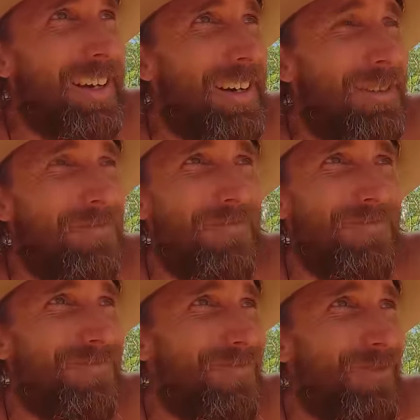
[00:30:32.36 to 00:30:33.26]
Um,
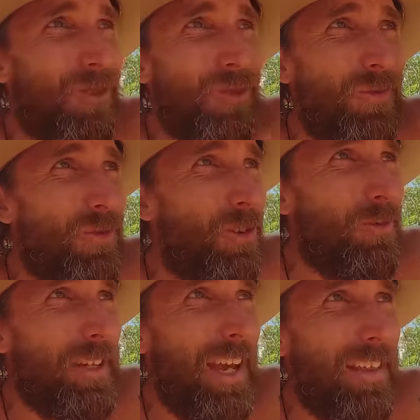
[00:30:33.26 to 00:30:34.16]
all the
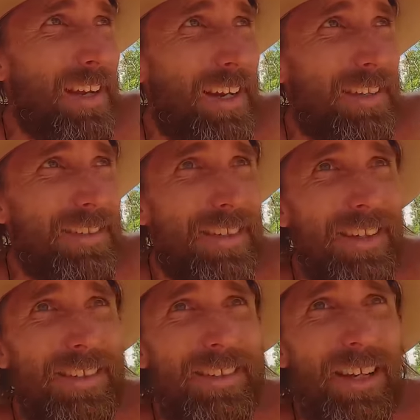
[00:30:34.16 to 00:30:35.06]
food we gathered out of the
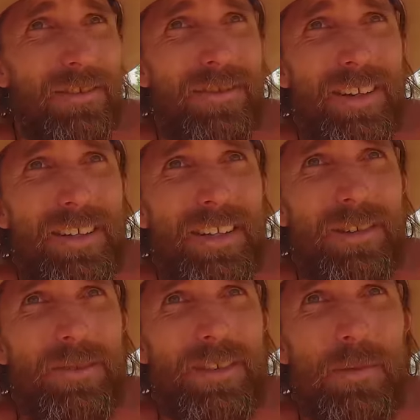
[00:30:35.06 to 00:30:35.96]
sea just out the front
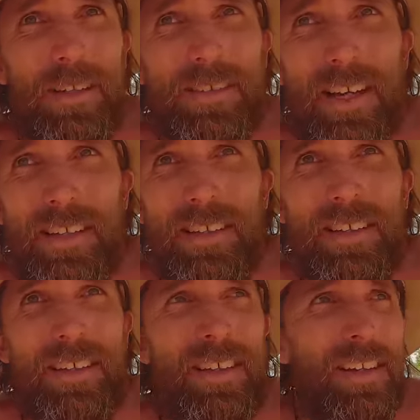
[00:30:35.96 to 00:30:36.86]
here was
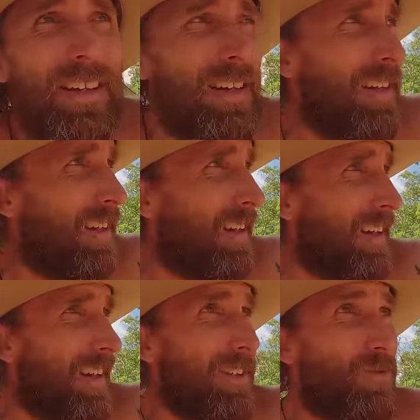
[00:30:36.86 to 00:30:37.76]
spectacular.
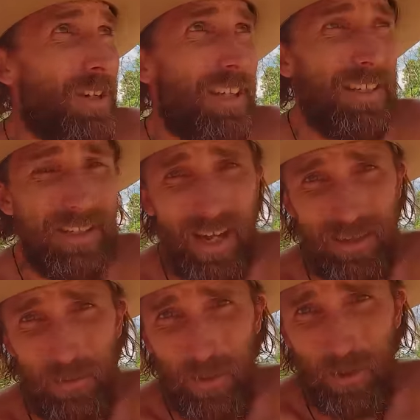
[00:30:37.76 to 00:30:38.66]
It's really
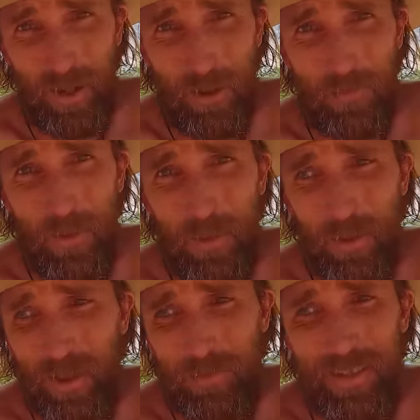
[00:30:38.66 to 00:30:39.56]
starting to build up. The build-up